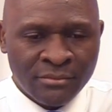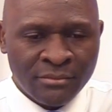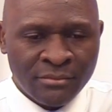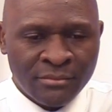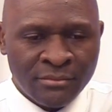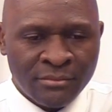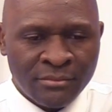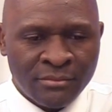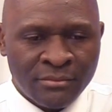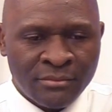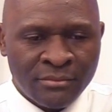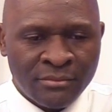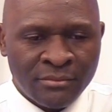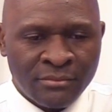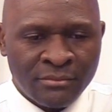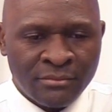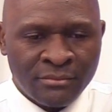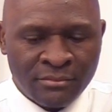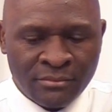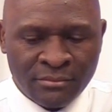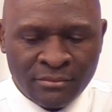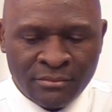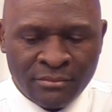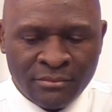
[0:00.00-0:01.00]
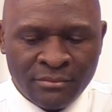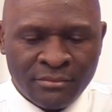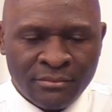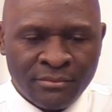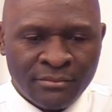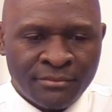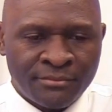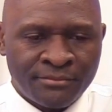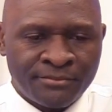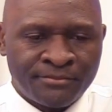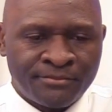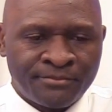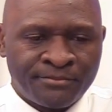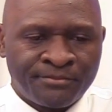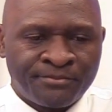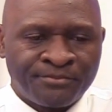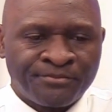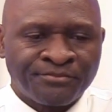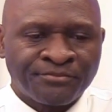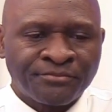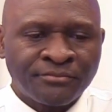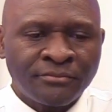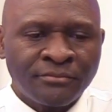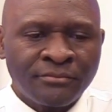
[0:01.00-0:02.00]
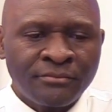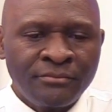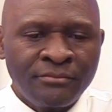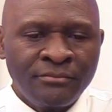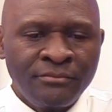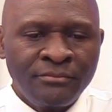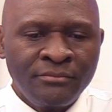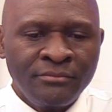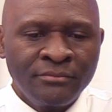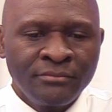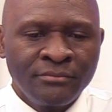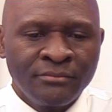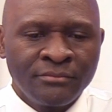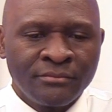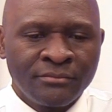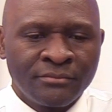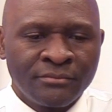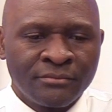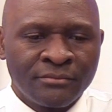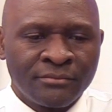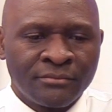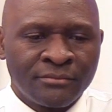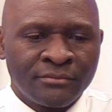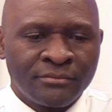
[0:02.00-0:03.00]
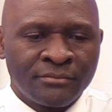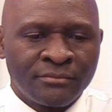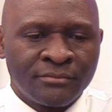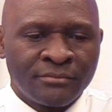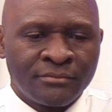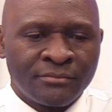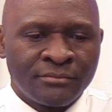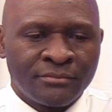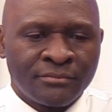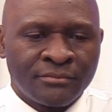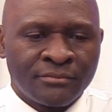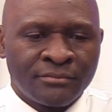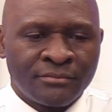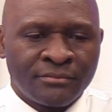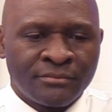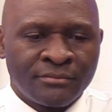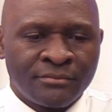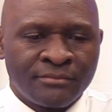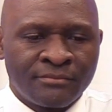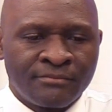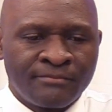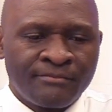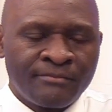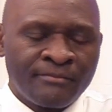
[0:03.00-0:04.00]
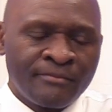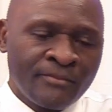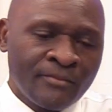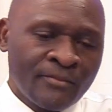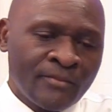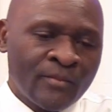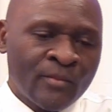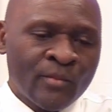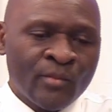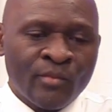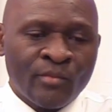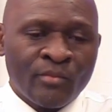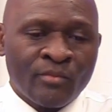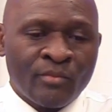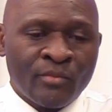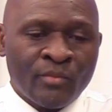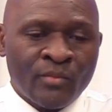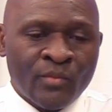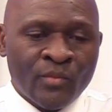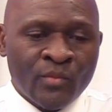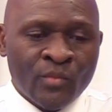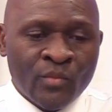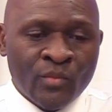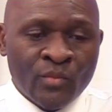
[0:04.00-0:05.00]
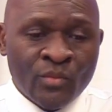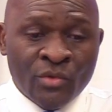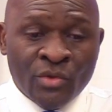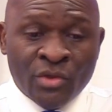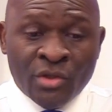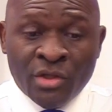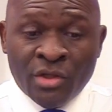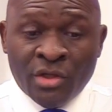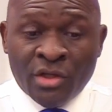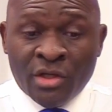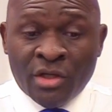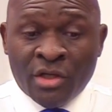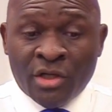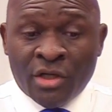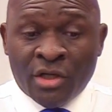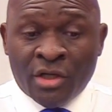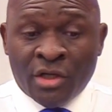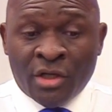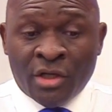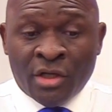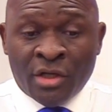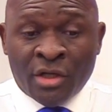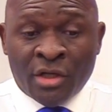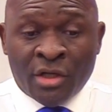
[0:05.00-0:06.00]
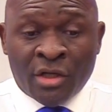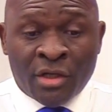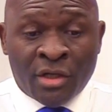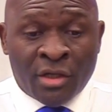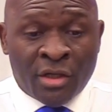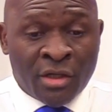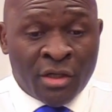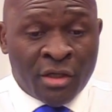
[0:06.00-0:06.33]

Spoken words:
No one is speaking in this clip.